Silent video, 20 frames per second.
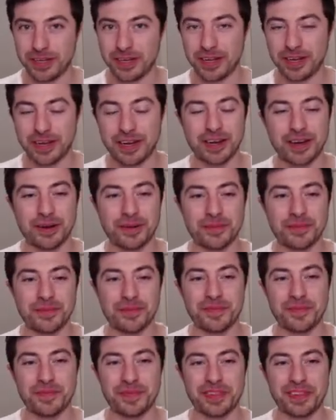
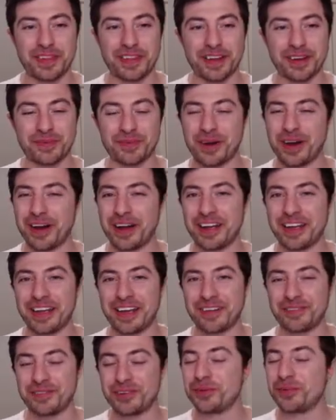I
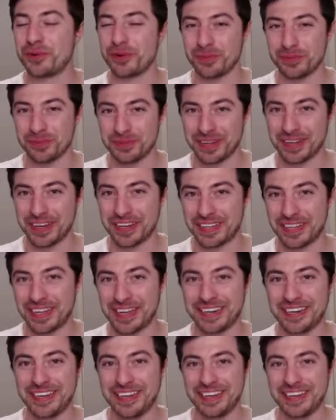have no problem saying that.